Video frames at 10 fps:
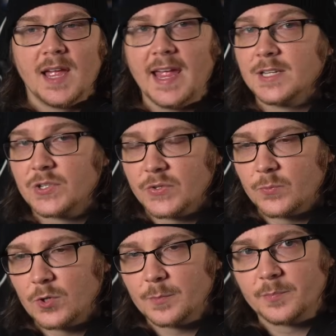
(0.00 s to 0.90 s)
enter the
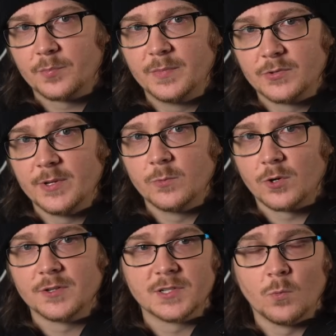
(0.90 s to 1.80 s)
World Between
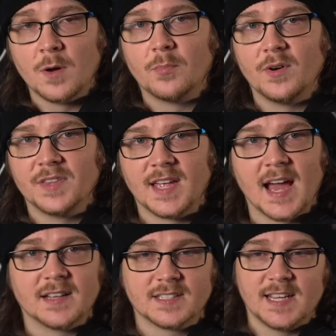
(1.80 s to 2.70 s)
Worlds at one point in the
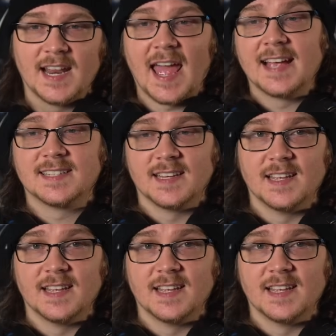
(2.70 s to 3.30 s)
galaxy and exit